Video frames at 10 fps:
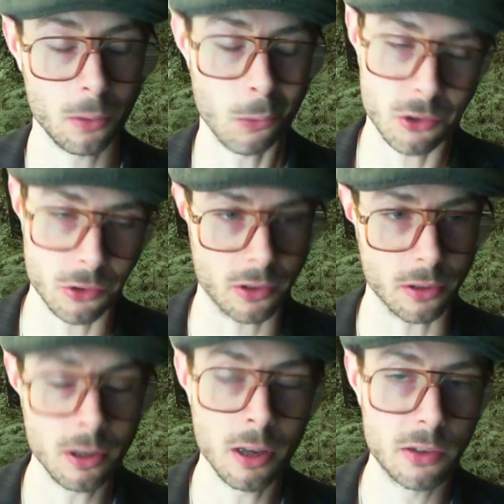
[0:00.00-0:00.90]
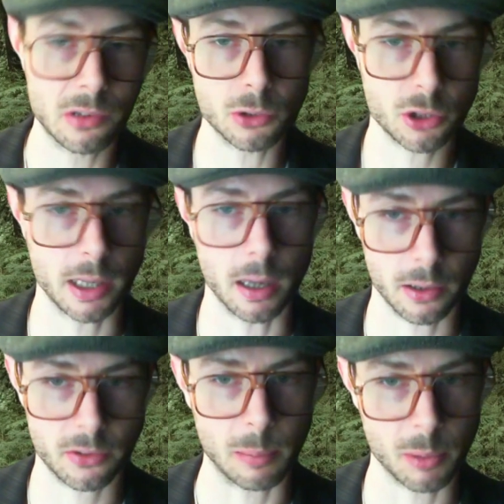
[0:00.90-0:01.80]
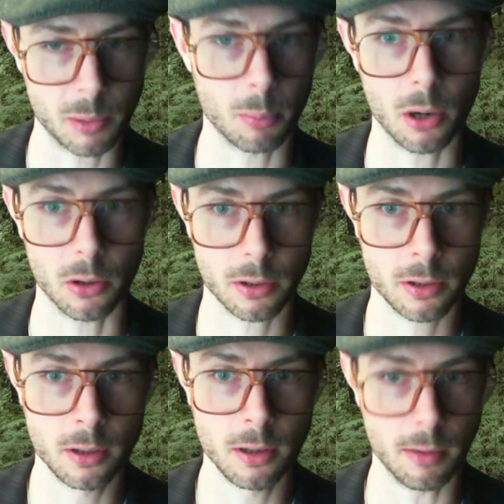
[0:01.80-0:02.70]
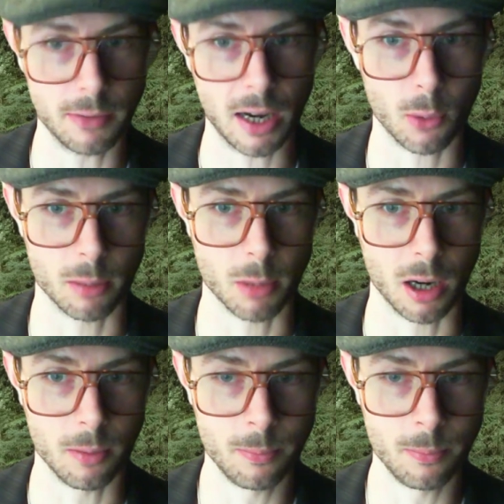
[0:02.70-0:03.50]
which is the socially unacceptable part of not wearing a bra.